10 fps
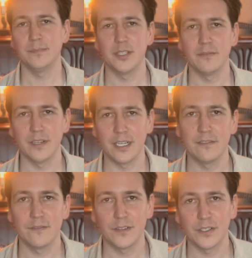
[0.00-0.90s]
But the very
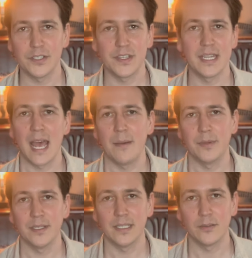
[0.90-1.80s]
first step
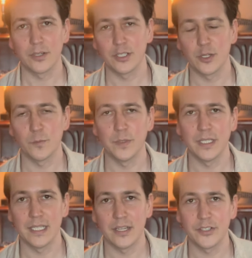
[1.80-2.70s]
in order to
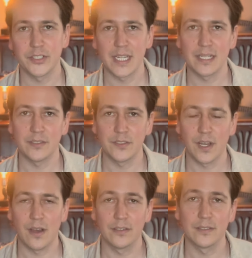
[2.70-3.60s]
really understand a
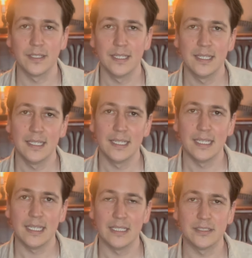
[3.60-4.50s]
song
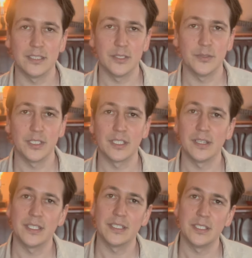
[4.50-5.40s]
is to just
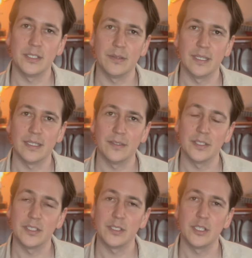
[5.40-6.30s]
listen to it and
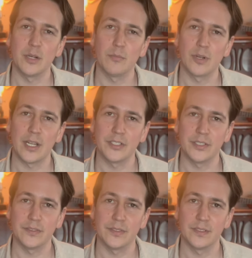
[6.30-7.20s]
listen to your
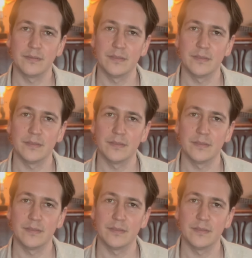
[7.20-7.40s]
impressions.